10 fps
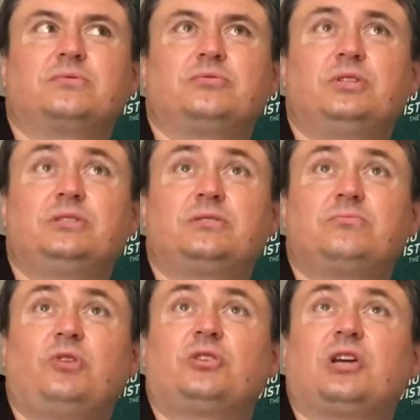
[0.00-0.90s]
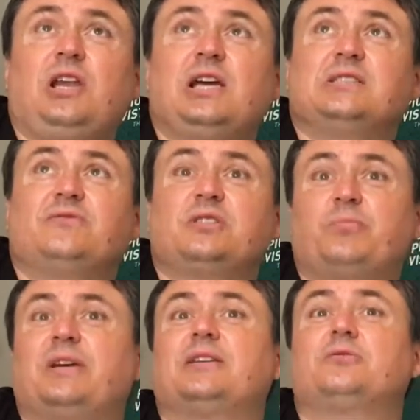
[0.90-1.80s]
It's not clear if it's
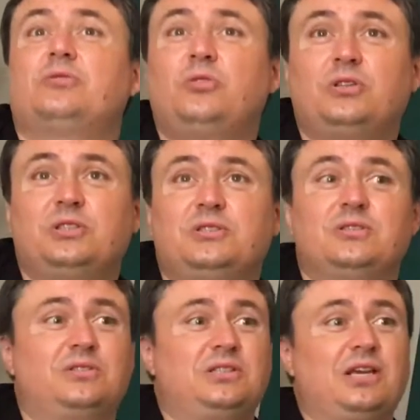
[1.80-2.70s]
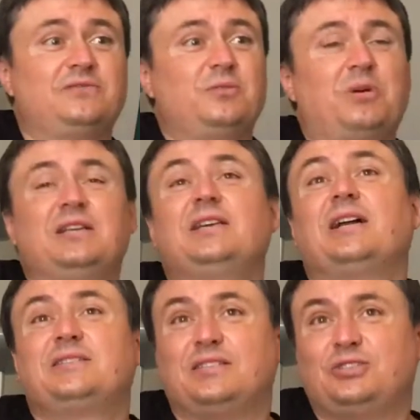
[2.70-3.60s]
better or not. This is everybody
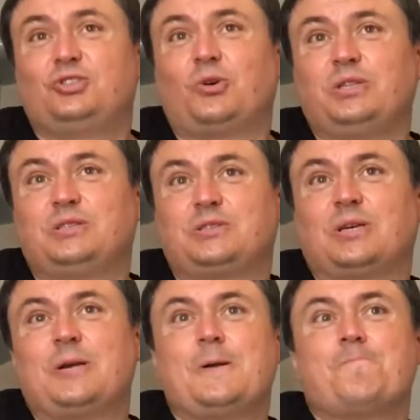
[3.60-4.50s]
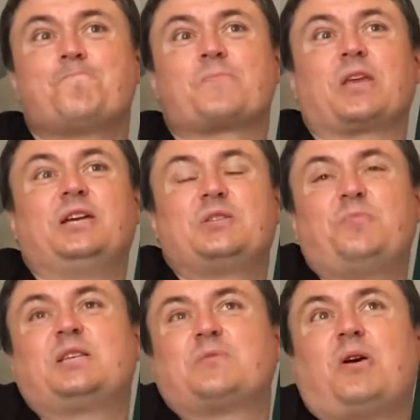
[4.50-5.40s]
else's choice. It
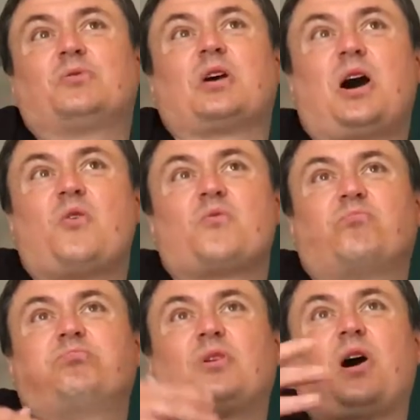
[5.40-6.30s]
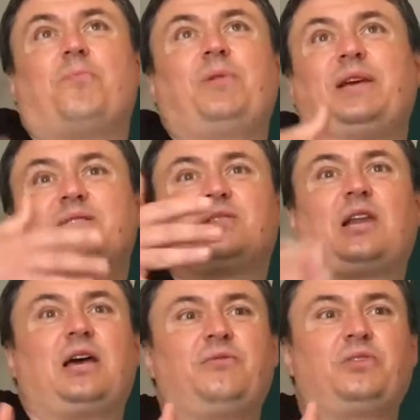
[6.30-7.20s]
speaks about how complex
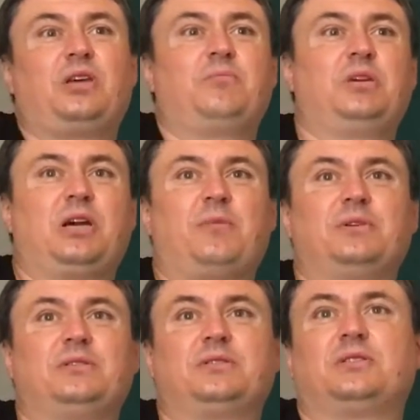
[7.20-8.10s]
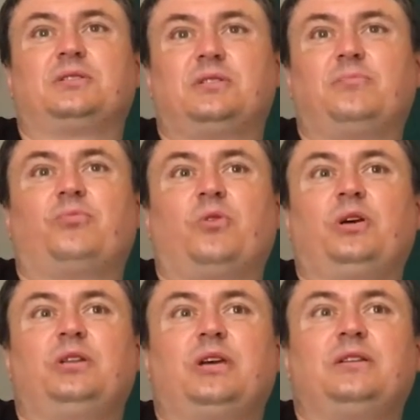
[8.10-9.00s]
life can become at a certain
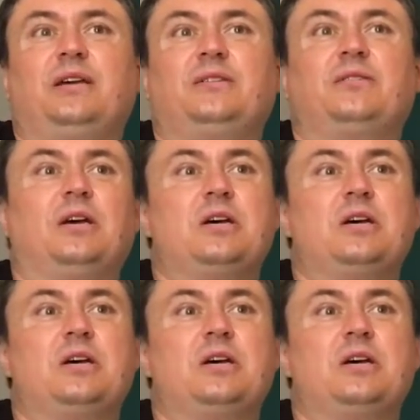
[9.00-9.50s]
point, and that,